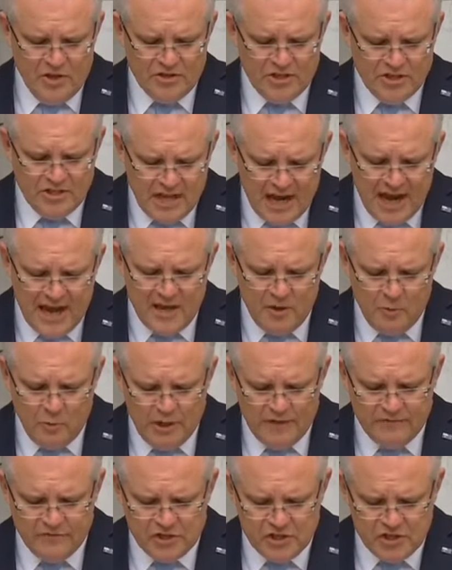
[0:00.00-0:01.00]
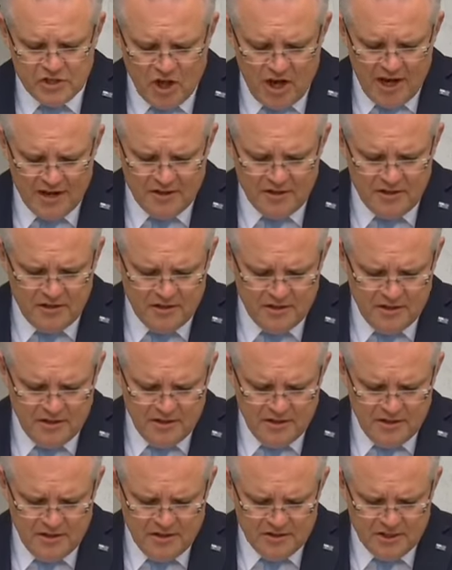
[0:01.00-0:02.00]
Today, we've decided
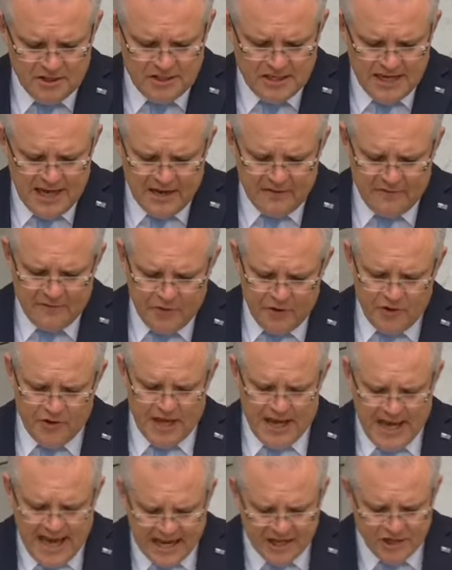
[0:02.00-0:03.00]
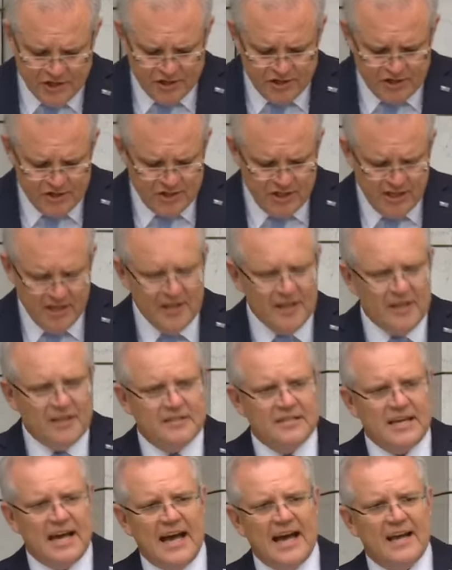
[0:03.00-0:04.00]
to take further actions
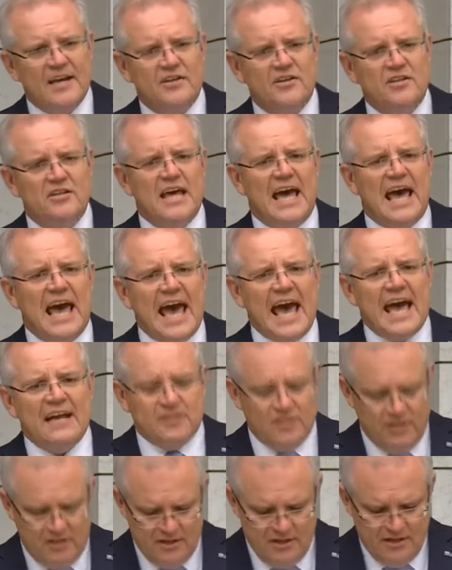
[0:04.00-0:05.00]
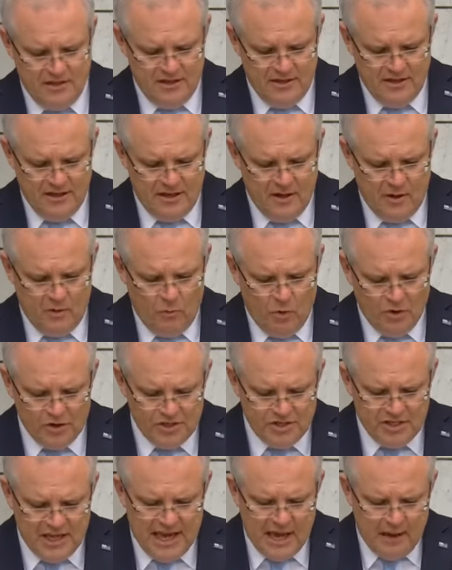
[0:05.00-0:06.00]
targeted at what
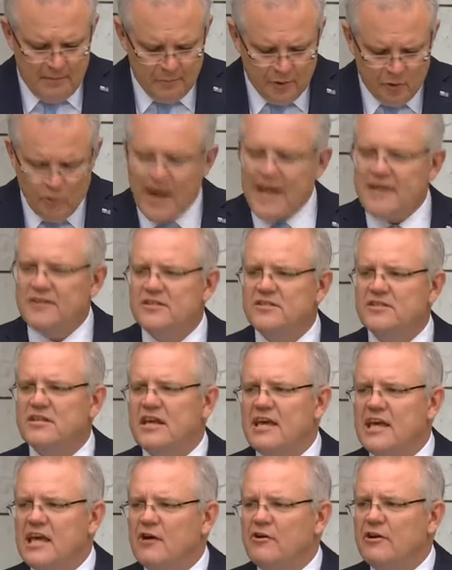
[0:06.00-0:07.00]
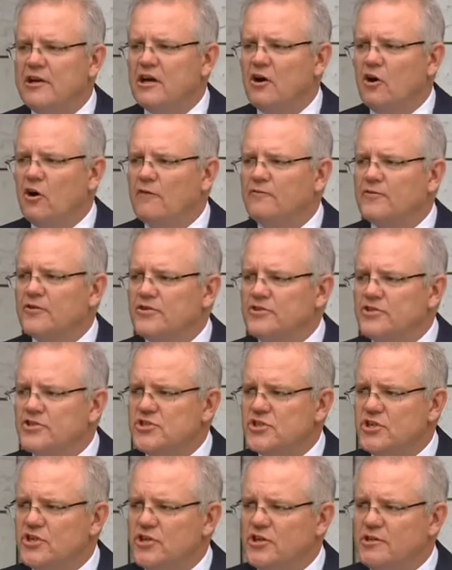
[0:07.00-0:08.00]
is our greatest area of
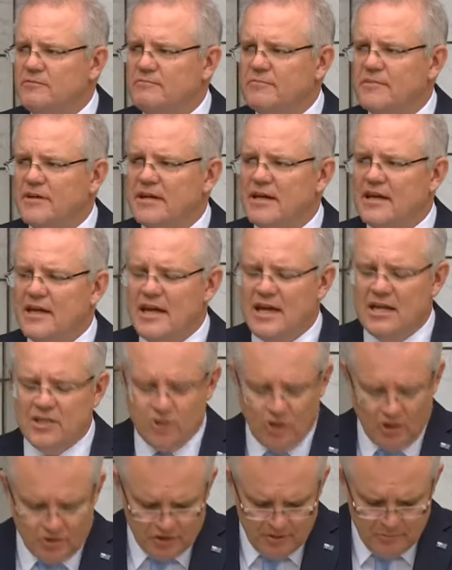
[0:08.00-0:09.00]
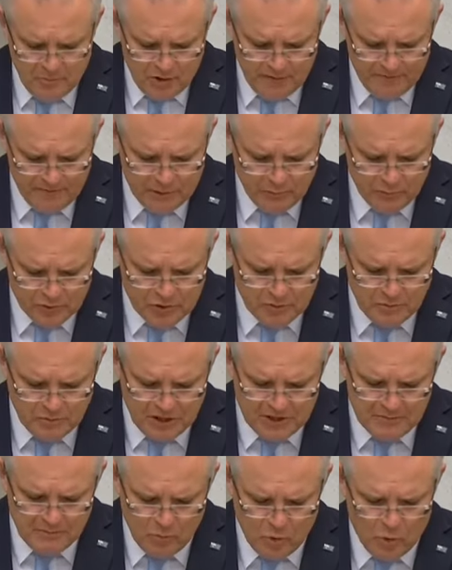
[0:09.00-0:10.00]
concern, and Dr. Murphy will
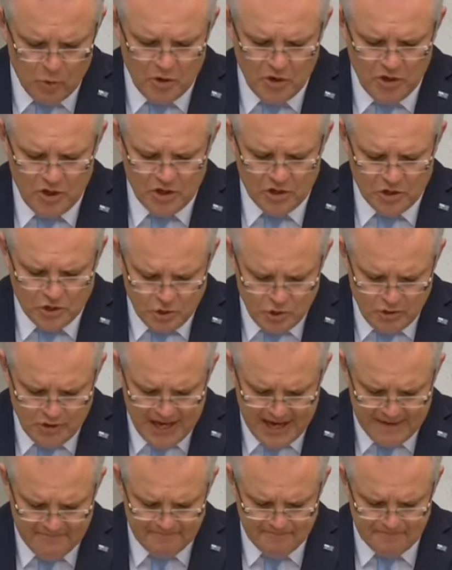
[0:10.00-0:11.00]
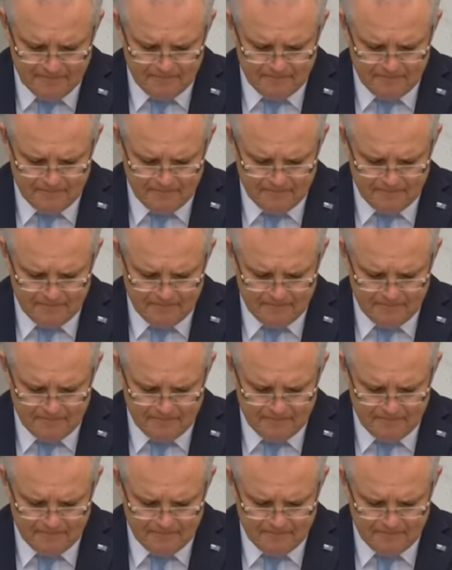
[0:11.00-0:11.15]
speak more to that.